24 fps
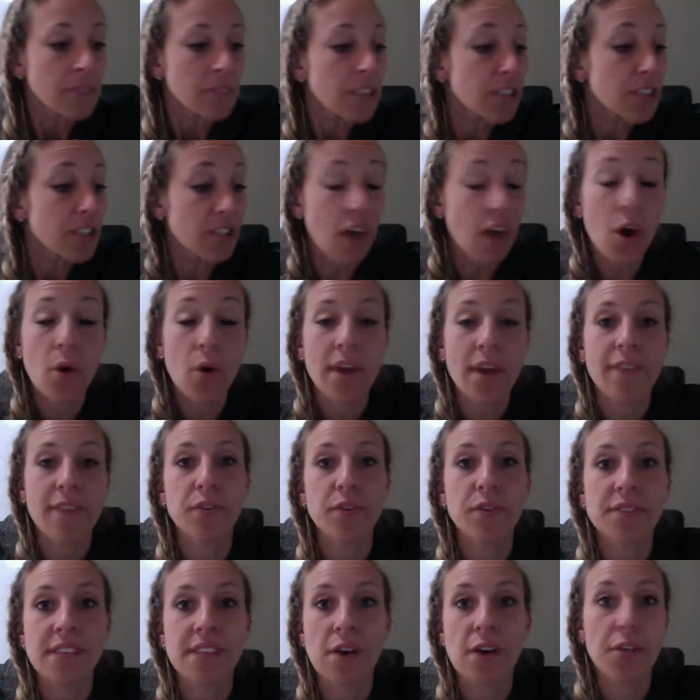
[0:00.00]
So if you
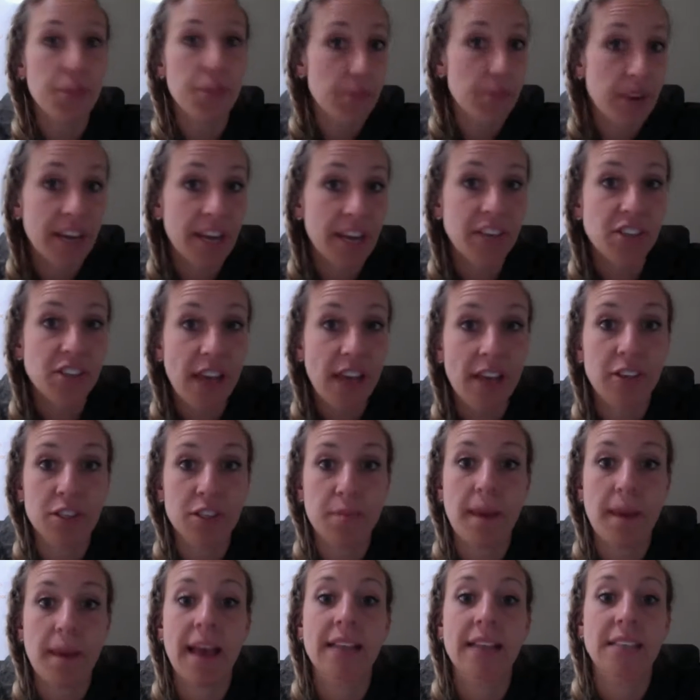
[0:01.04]
sell 3 challenge
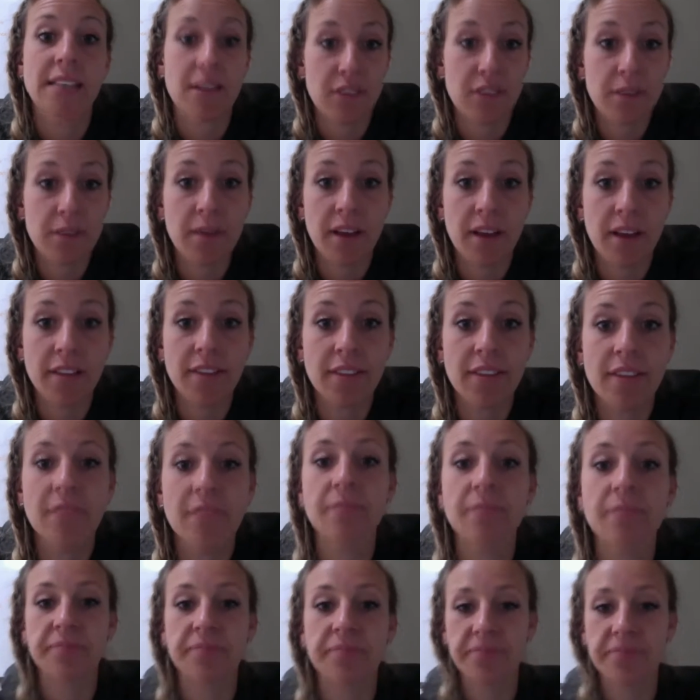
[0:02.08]
packs every month,
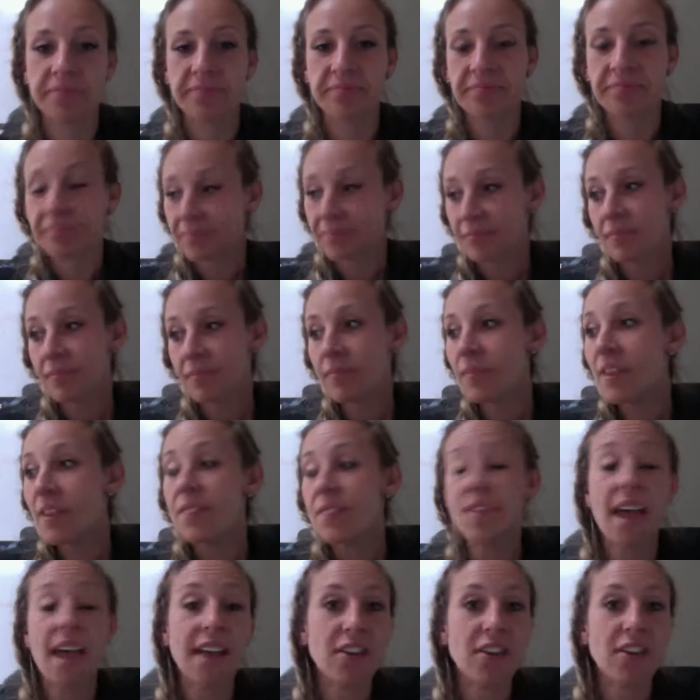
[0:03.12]

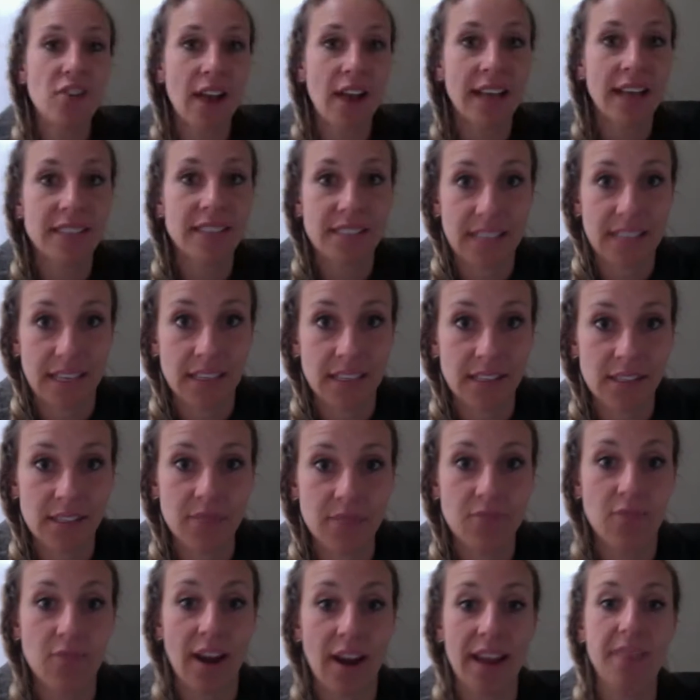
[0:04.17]
then you're at 6,
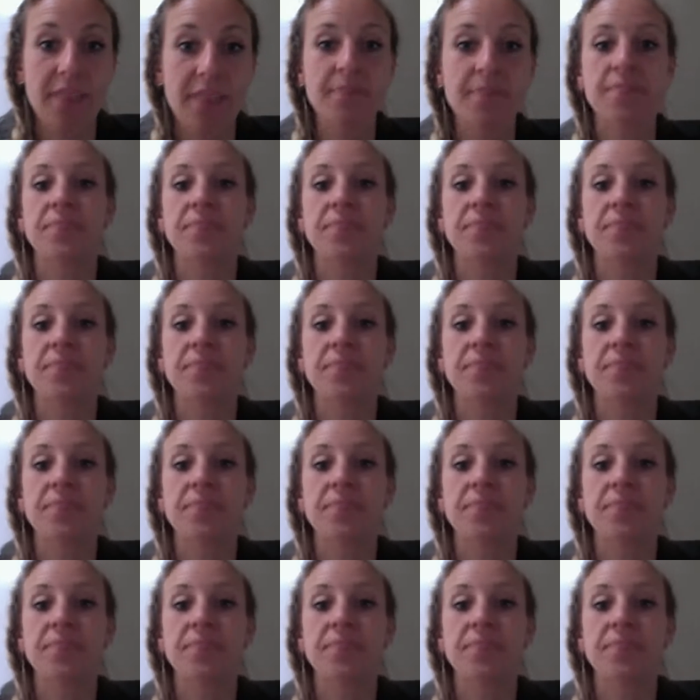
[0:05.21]
right?